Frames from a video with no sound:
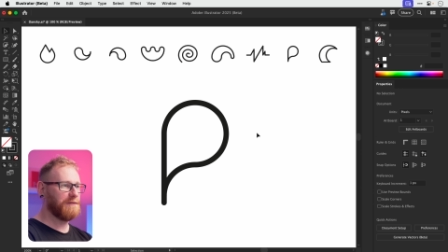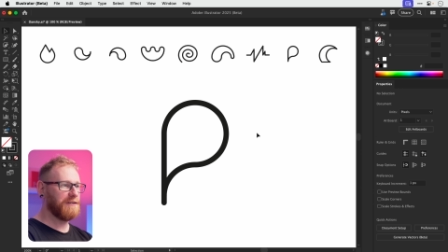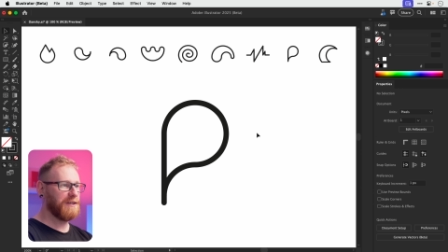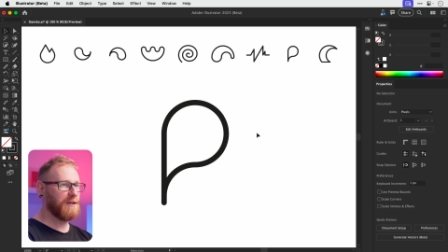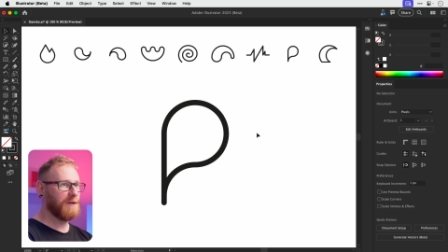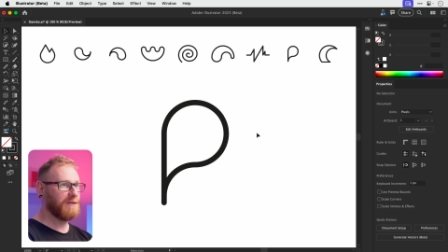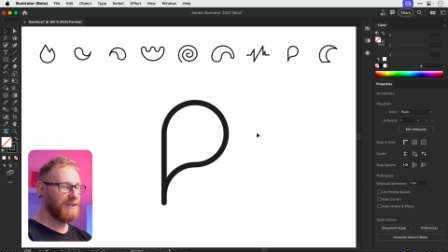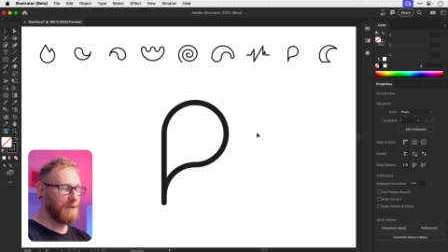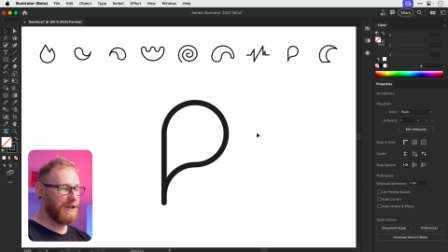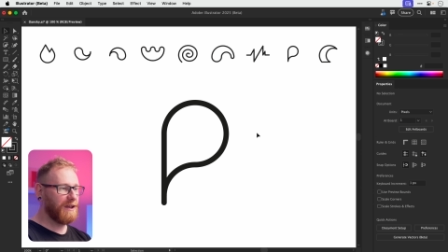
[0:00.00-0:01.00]
for you. So
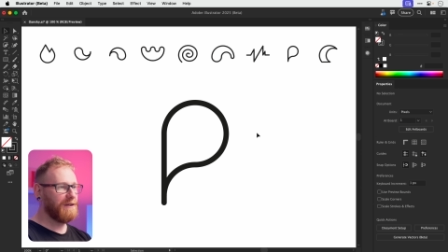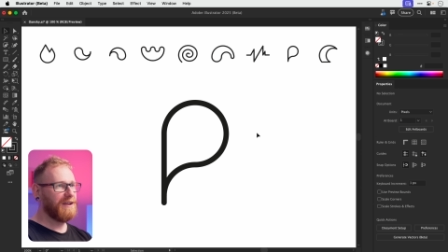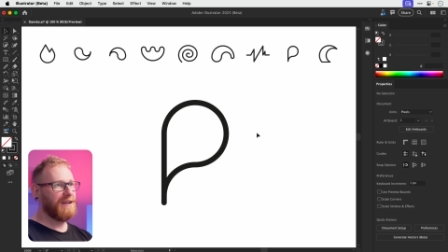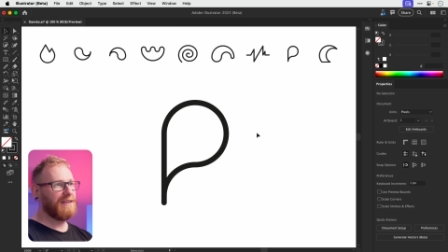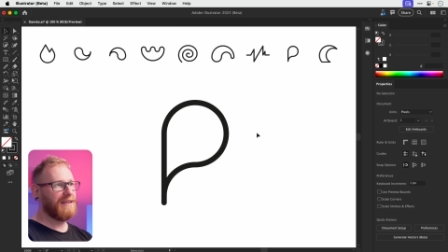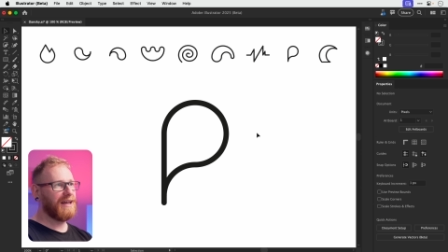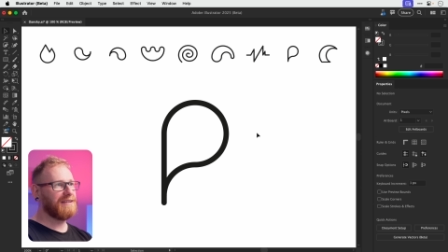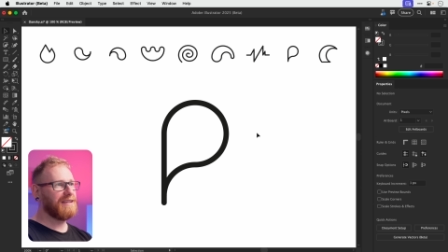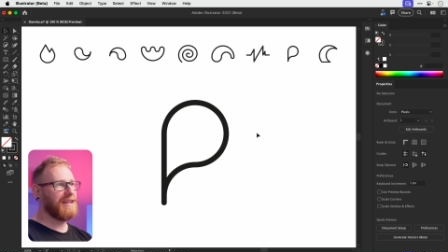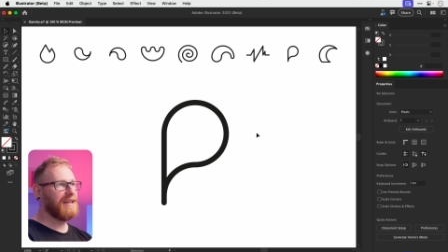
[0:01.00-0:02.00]
there we go,
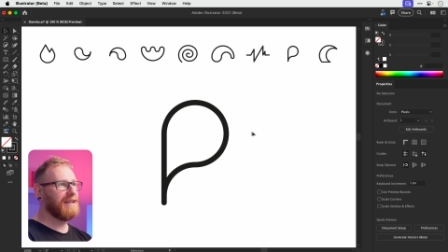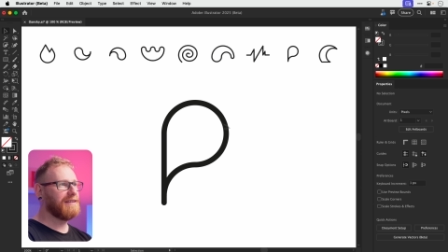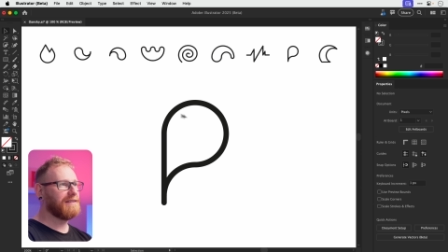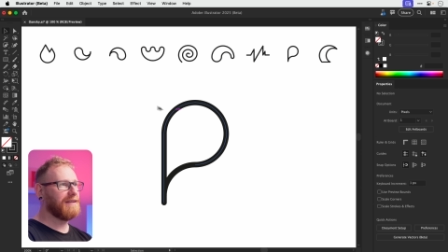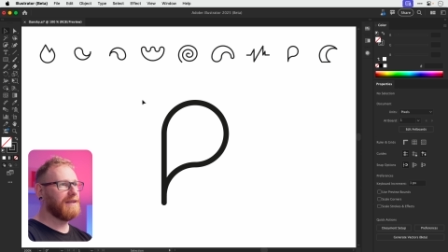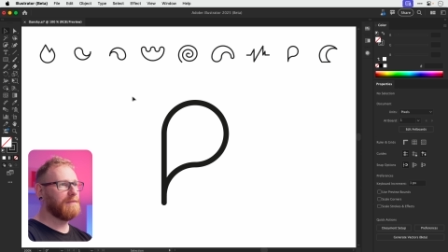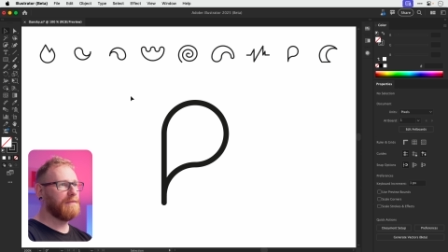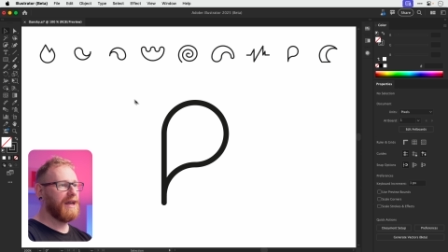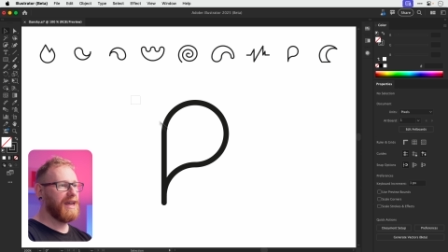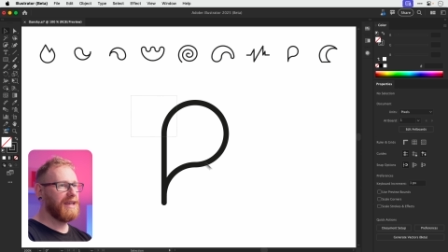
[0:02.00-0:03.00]
that is
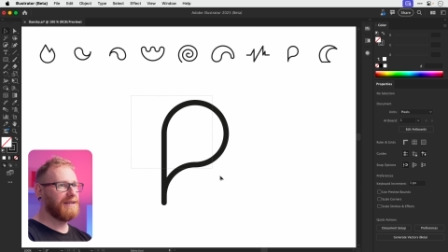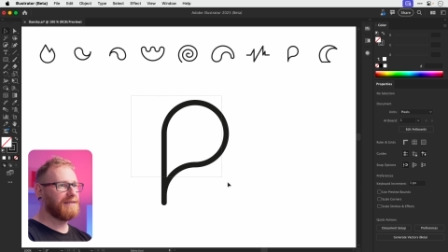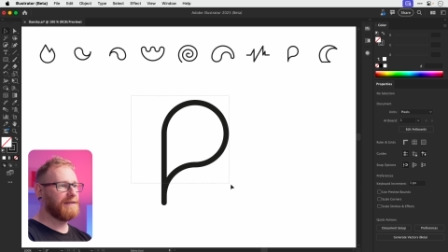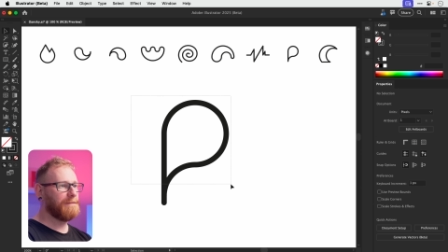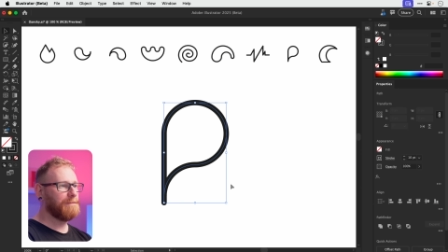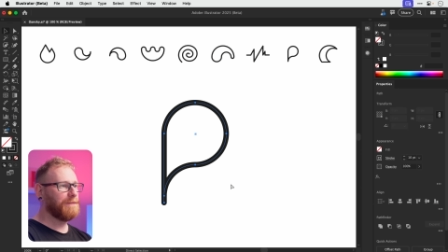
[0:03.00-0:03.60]
number eight.